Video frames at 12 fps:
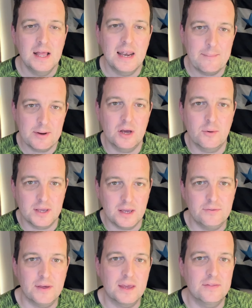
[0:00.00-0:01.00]
Let me know what you
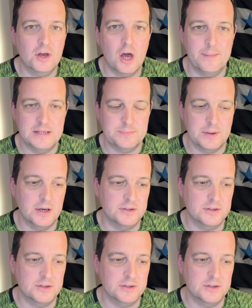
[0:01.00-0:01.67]
think in the comments below.